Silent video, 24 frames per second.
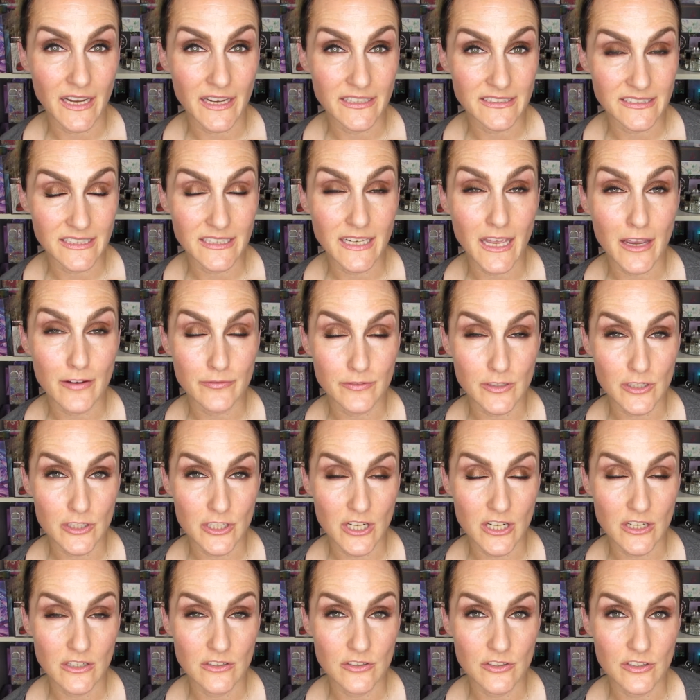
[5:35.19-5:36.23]
I did have to
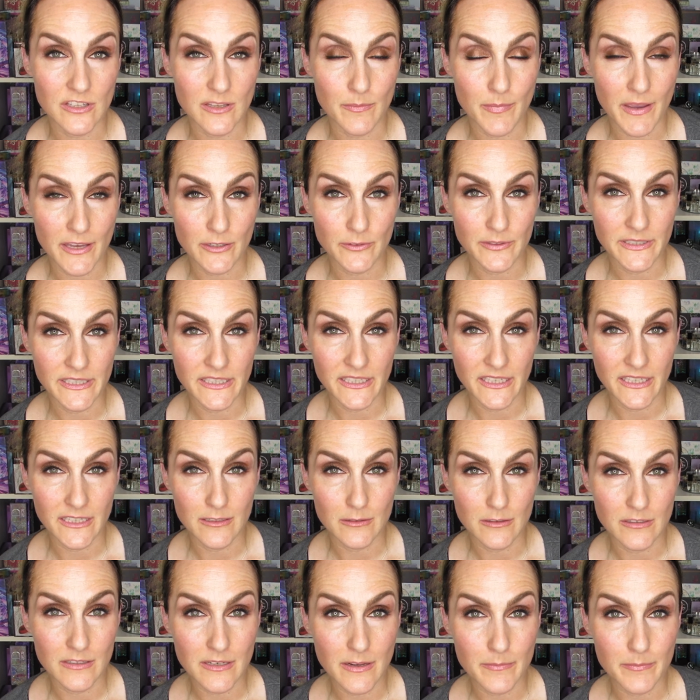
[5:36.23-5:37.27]
change the battery
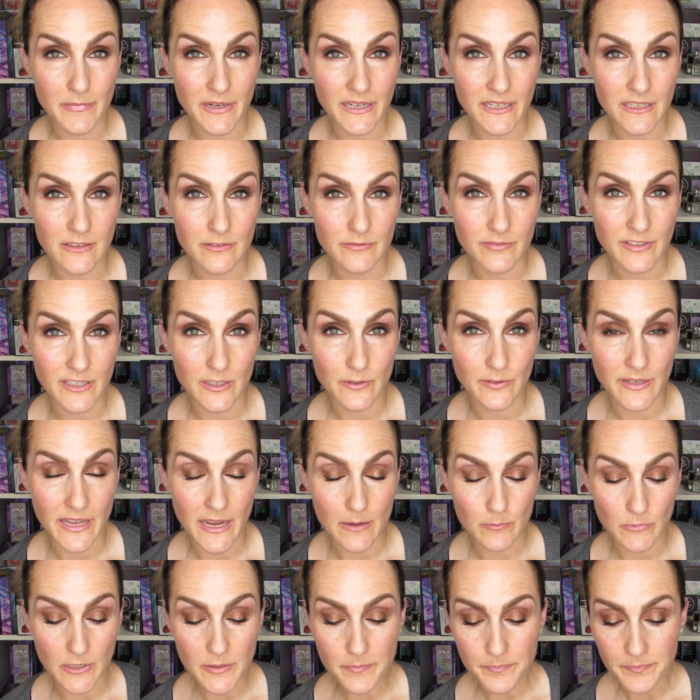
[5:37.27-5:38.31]
in my video
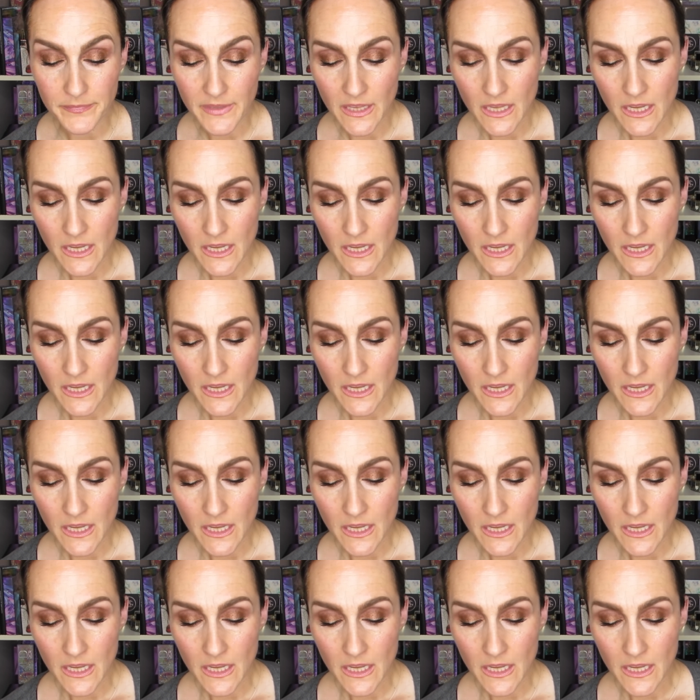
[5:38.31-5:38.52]
camera,